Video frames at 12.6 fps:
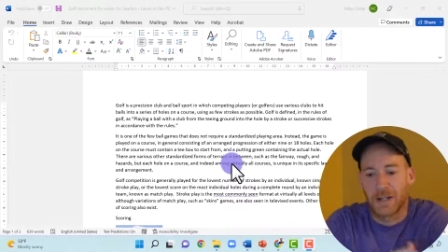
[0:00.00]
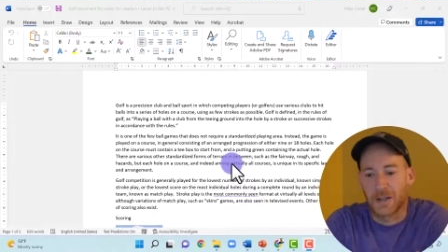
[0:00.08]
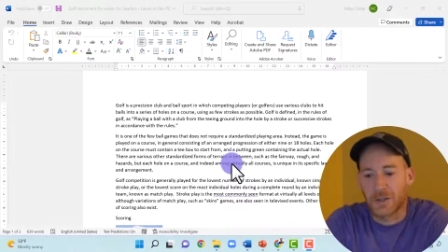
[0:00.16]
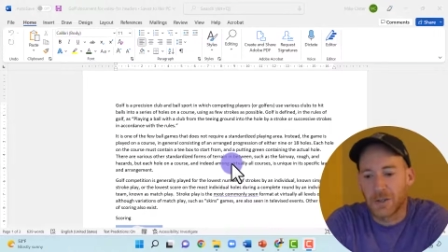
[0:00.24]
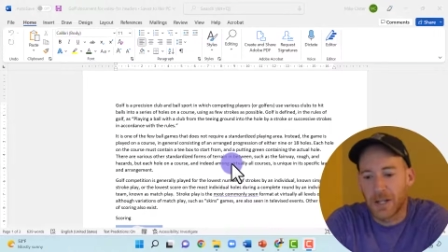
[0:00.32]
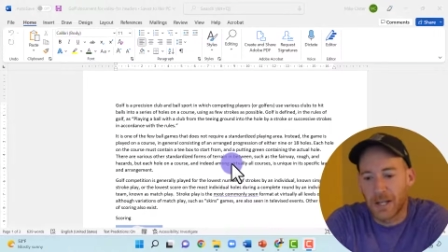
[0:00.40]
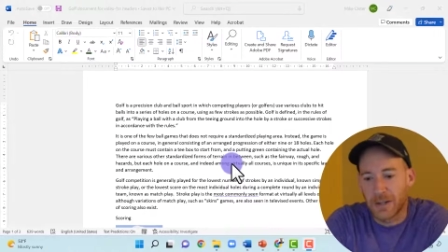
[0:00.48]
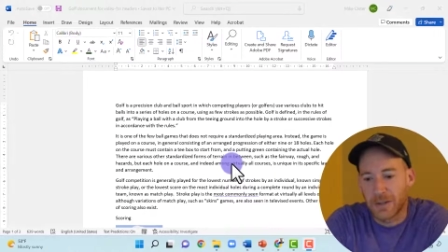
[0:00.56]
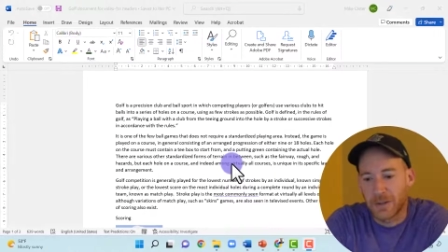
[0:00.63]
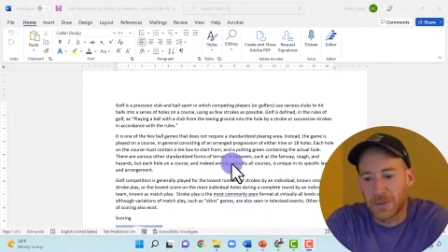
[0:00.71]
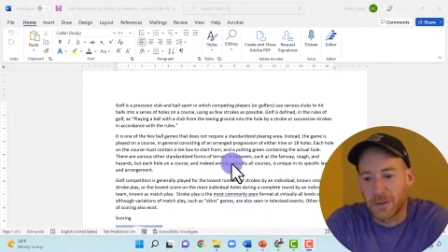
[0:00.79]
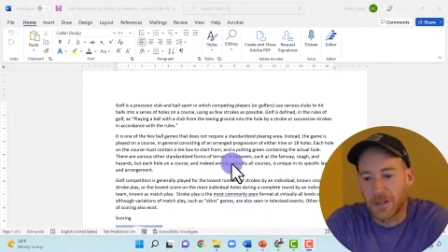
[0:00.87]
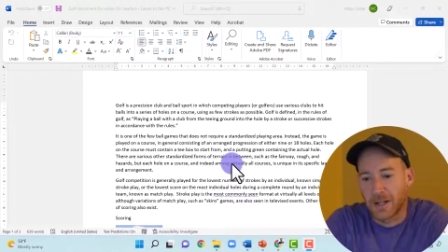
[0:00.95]
I'll show you how to
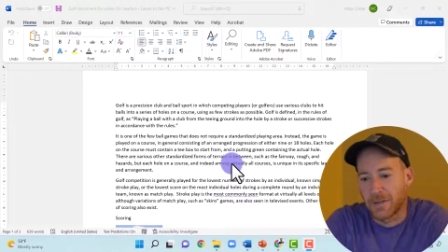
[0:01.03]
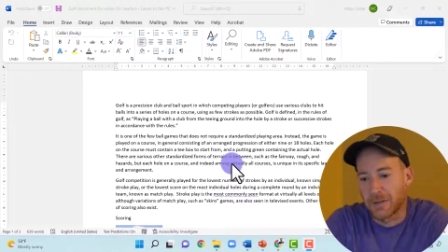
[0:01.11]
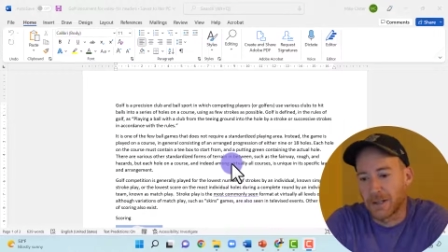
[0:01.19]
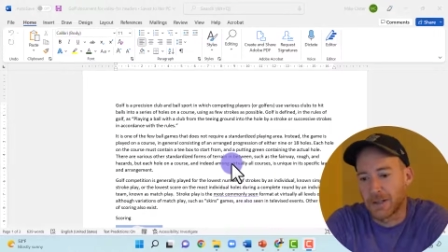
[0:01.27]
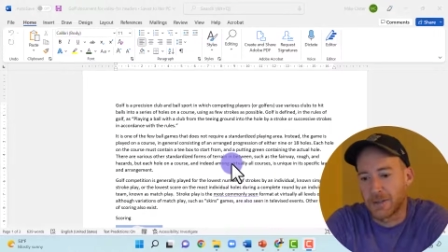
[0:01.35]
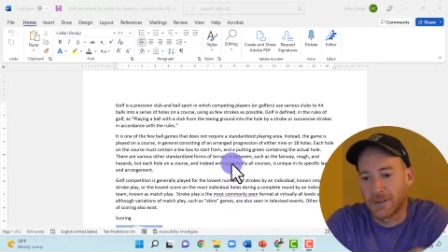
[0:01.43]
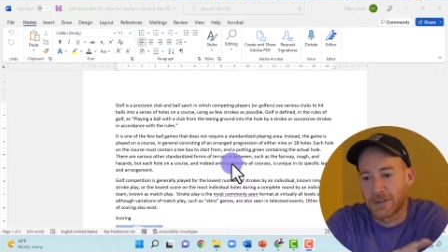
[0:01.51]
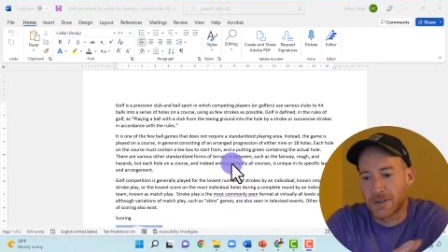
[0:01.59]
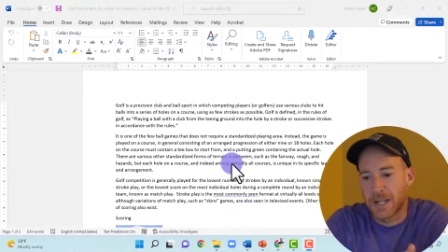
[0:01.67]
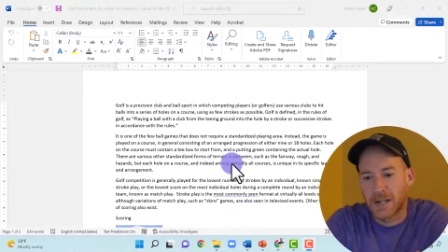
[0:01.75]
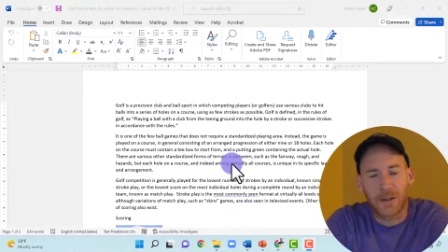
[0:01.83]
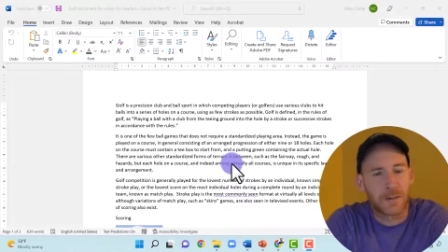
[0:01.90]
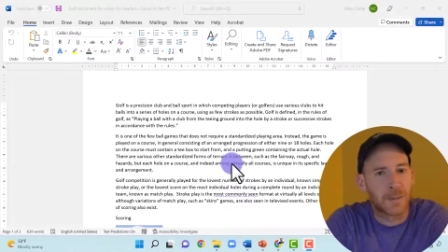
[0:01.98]
do kind of a
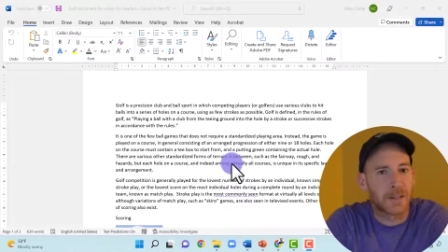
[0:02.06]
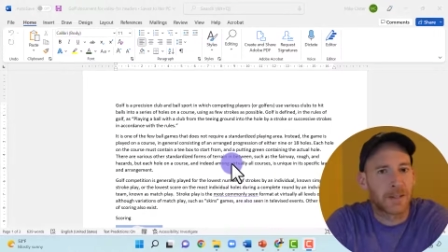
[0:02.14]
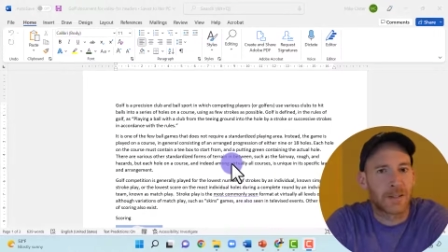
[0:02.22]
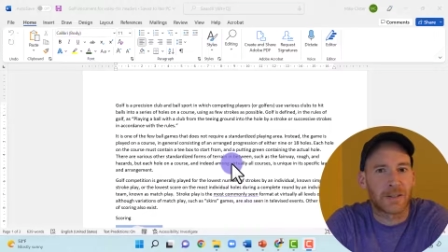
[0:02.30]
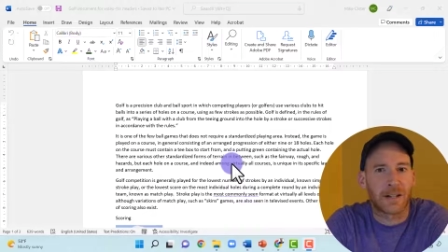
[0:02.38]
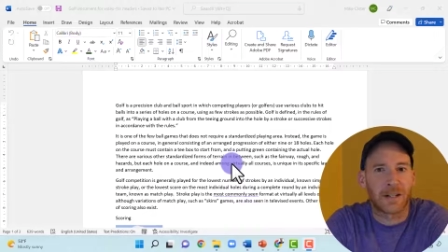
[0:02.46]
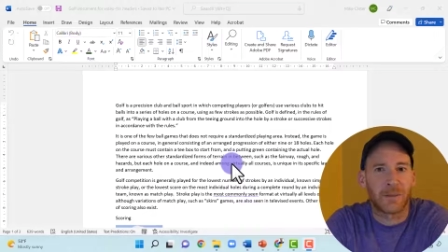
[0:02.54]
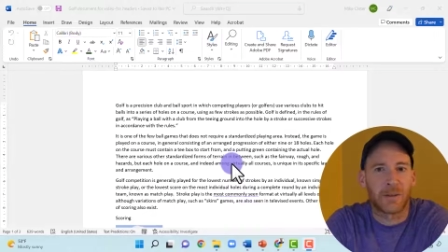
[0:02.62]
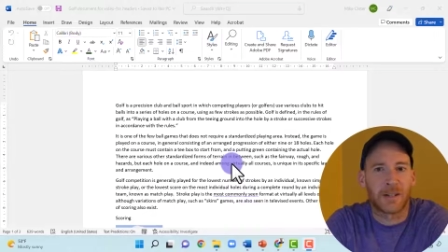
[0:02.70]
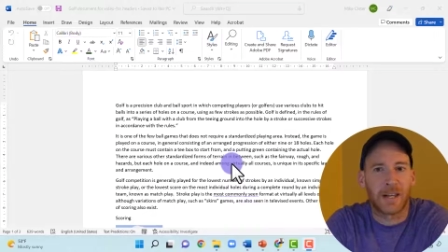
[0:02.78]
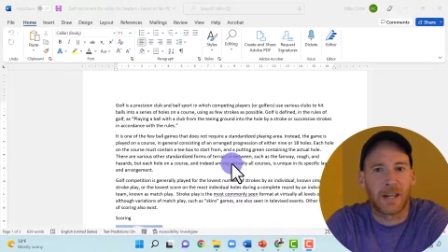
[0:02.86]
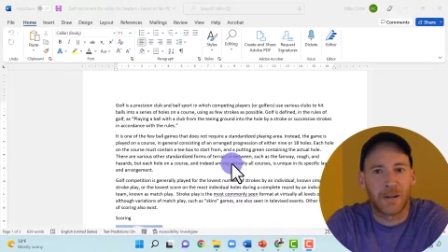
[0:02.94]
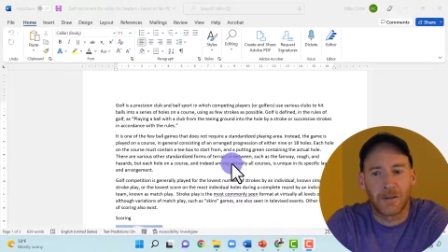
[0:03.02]
standard business
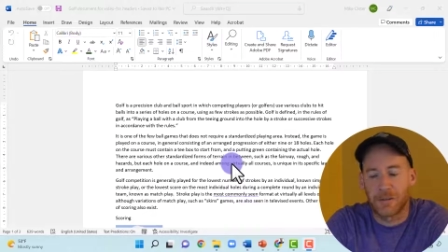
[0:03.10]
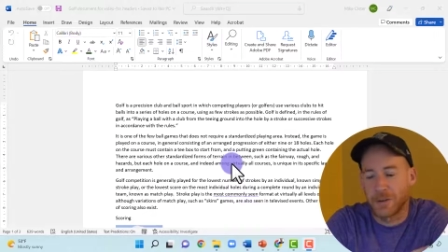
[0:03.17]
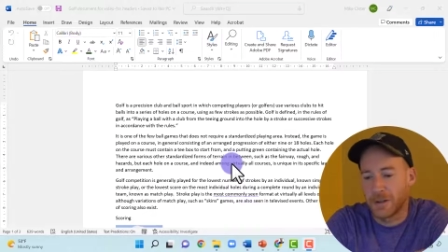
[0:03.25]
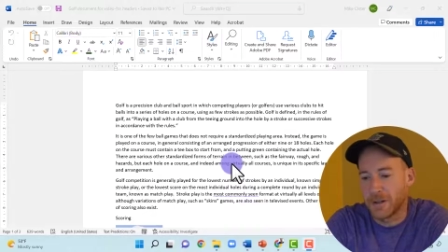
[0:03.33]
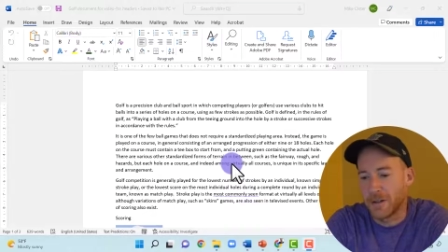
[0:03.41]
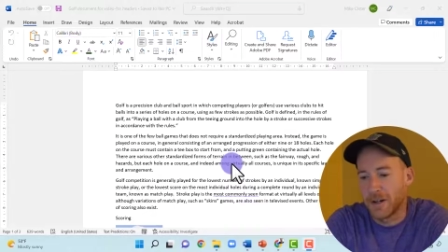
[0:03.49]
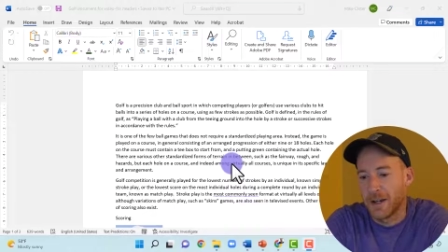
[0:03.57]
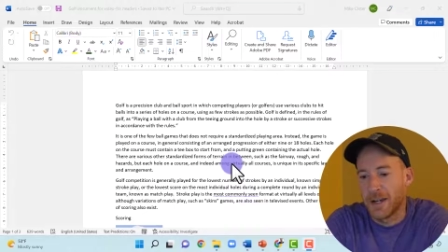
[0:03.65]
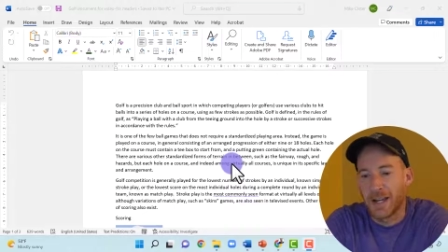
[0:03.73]
document header footer,